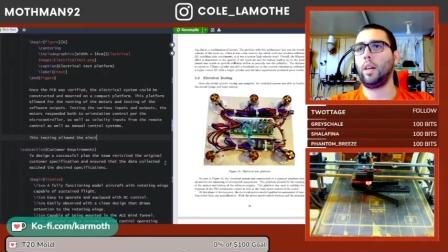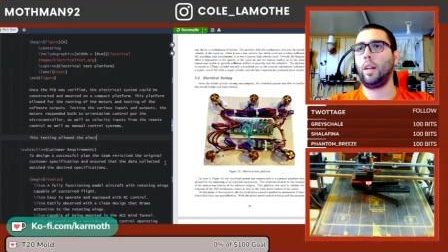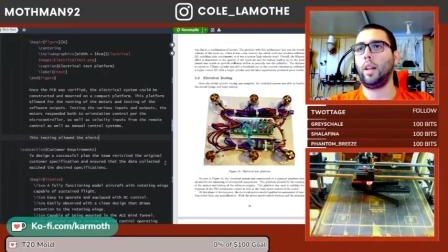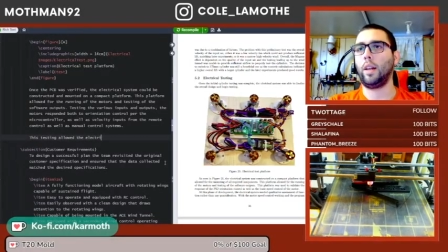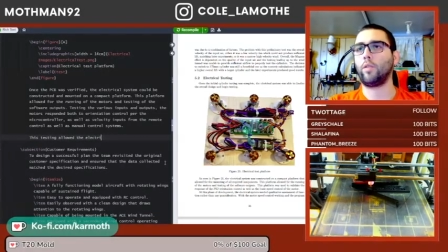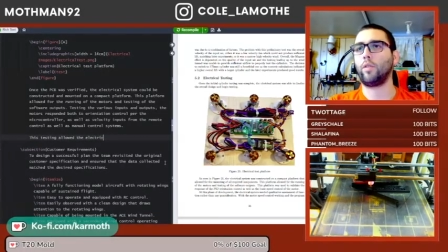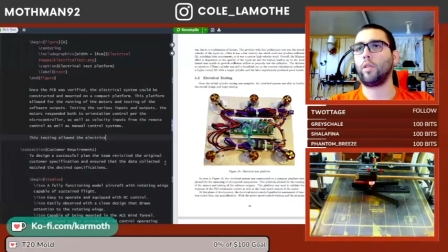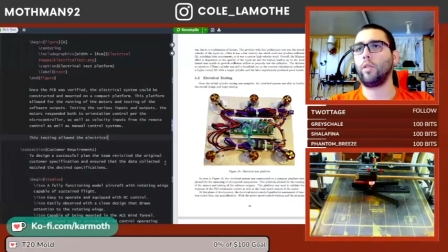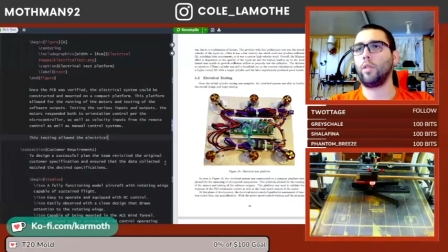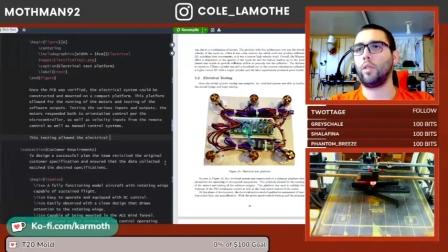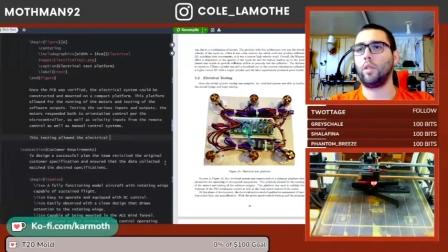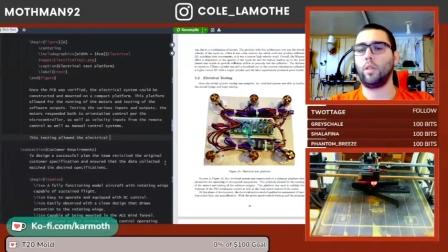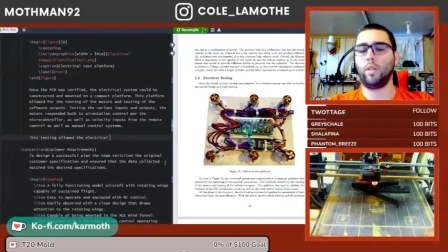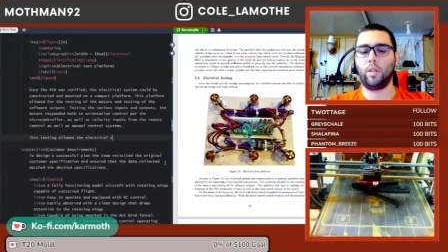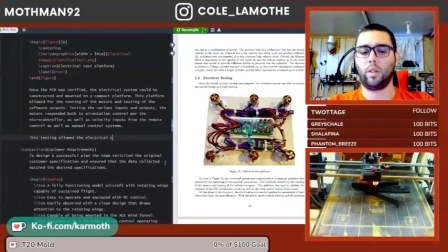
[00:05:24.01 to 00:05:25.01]

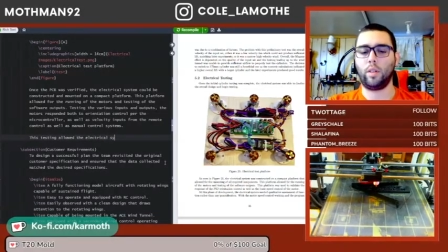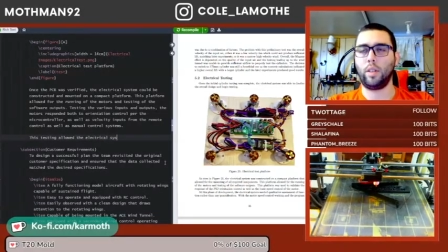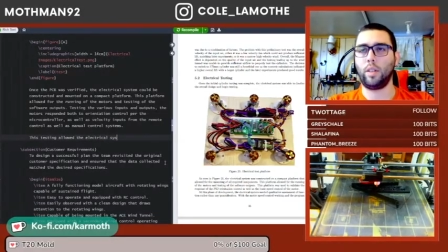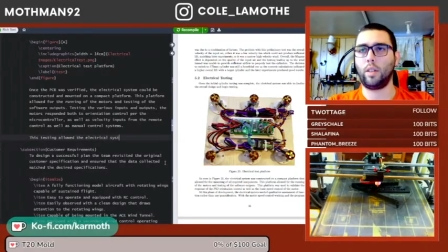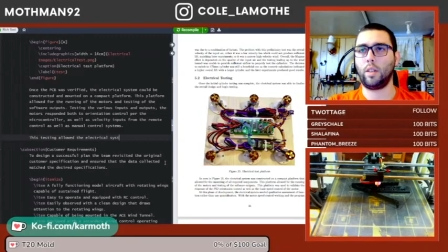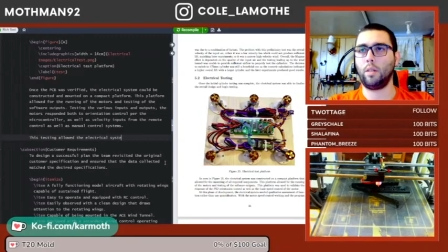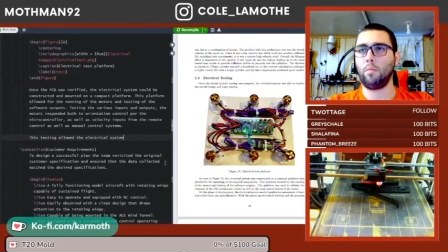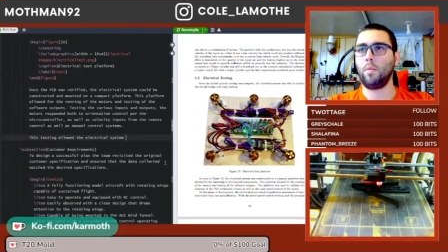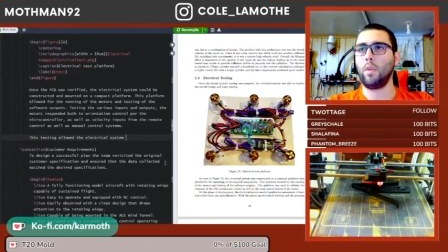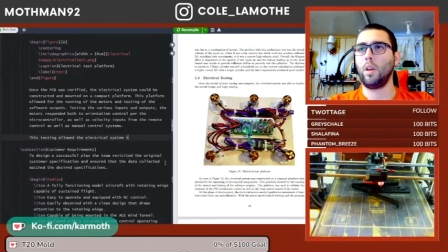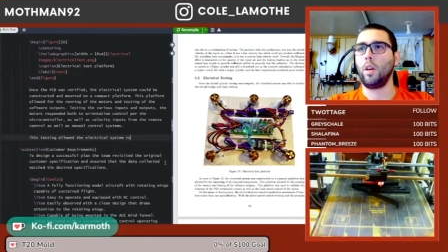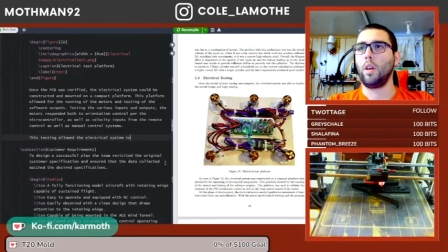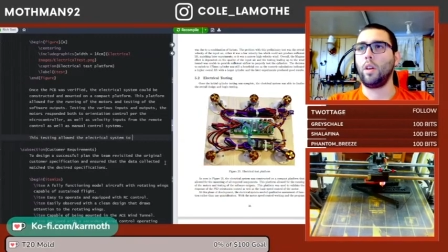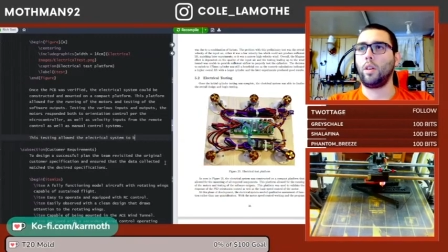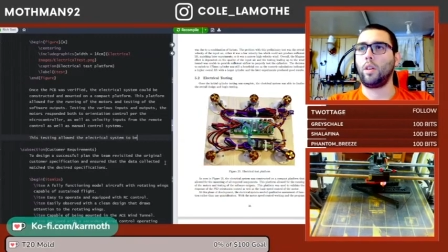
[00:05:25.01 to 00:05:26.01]
electrical system
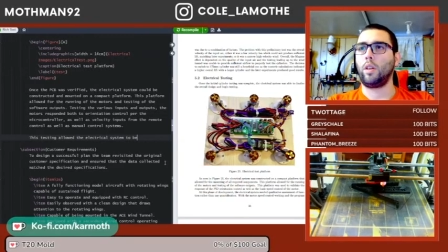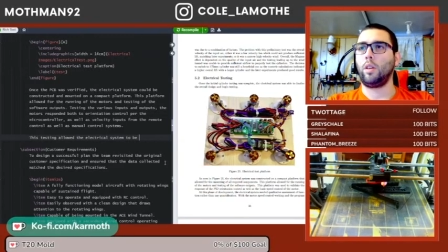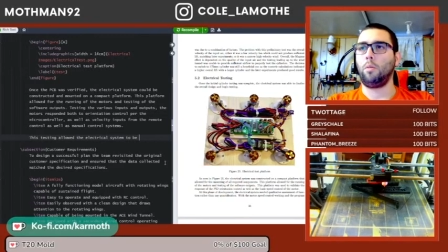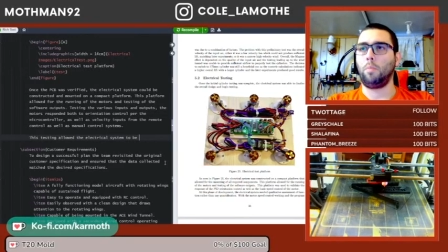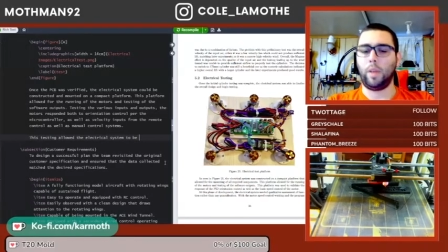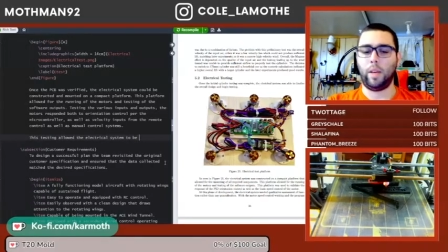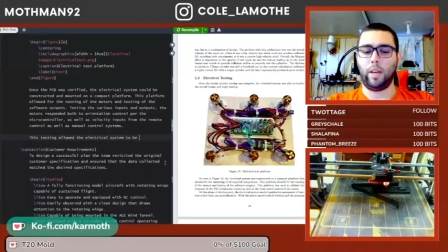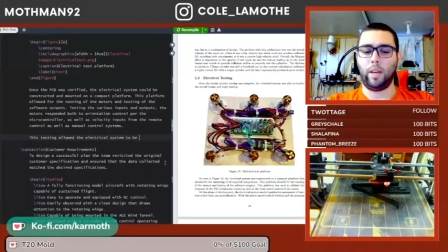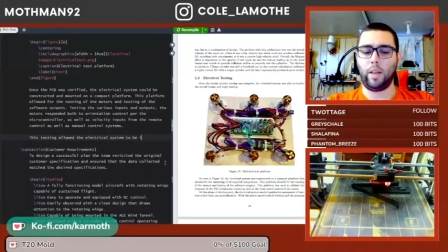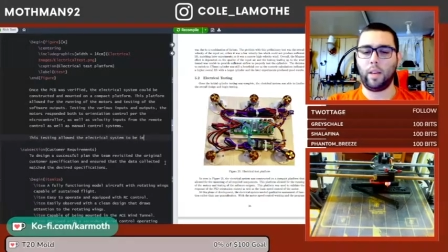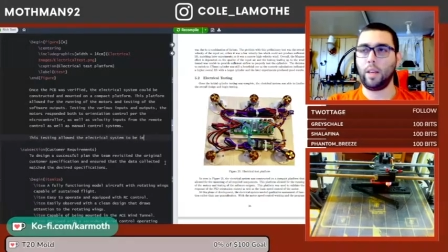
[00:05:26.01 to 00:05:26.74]
to be